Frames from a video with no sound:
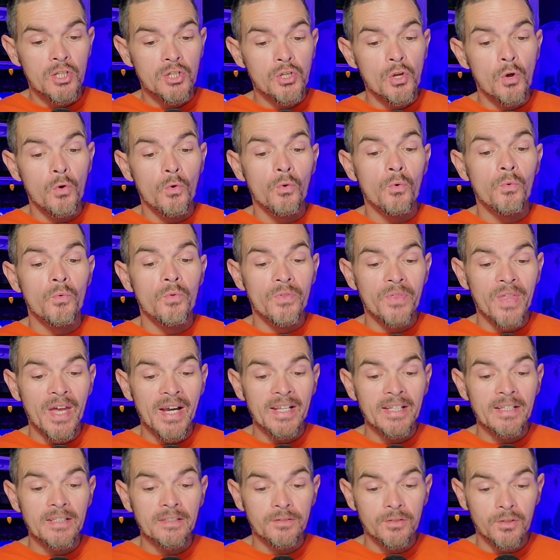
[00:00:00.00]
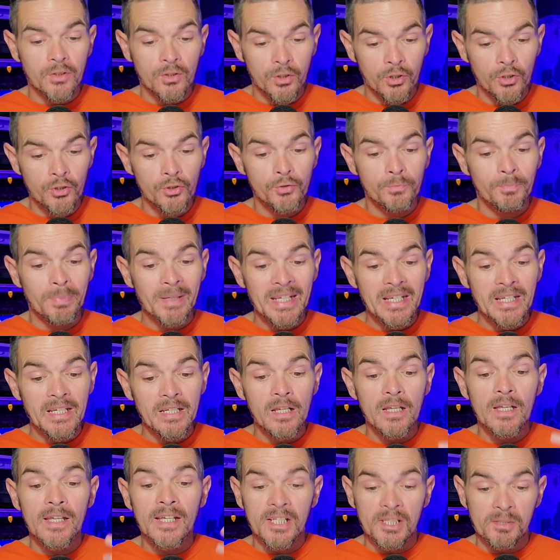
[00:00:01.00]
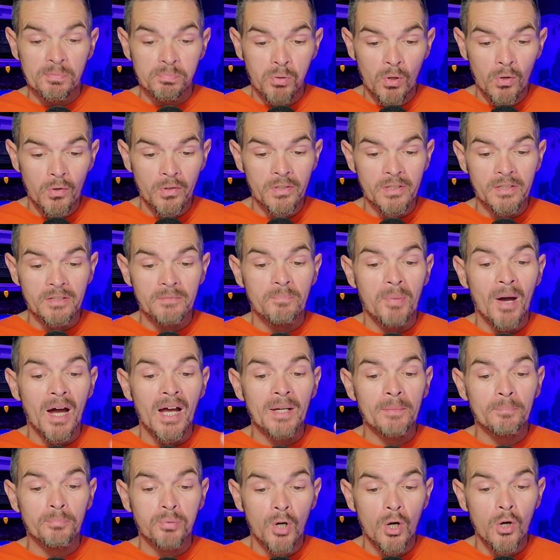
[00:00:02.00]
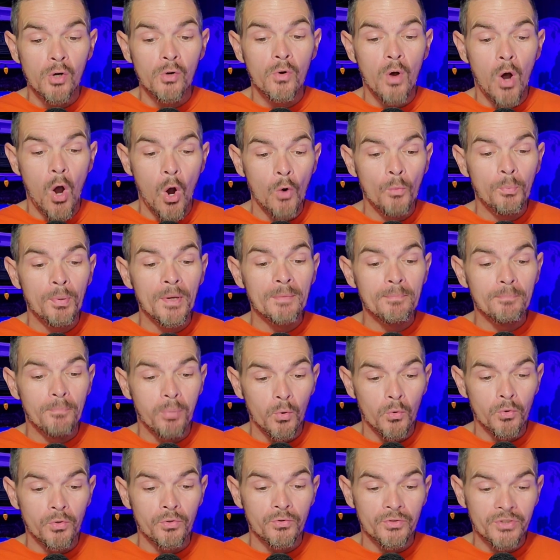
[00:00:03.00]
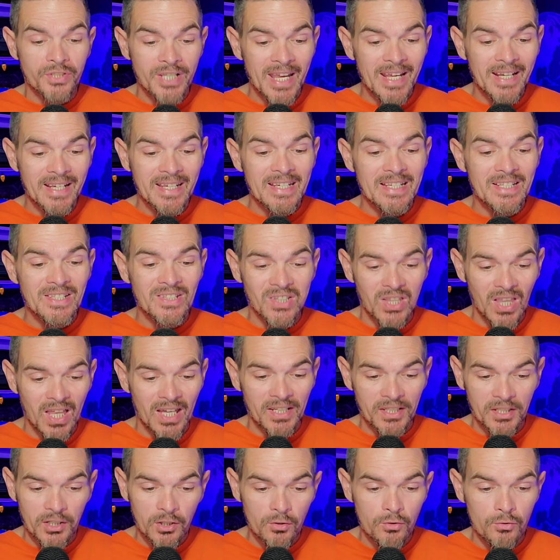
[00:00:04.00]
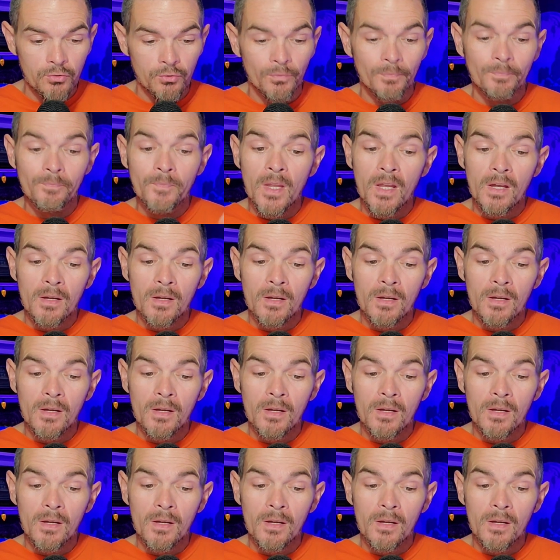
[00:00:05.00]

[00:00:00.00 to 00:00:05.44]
so that it could be exploited by pro-open border techies like you.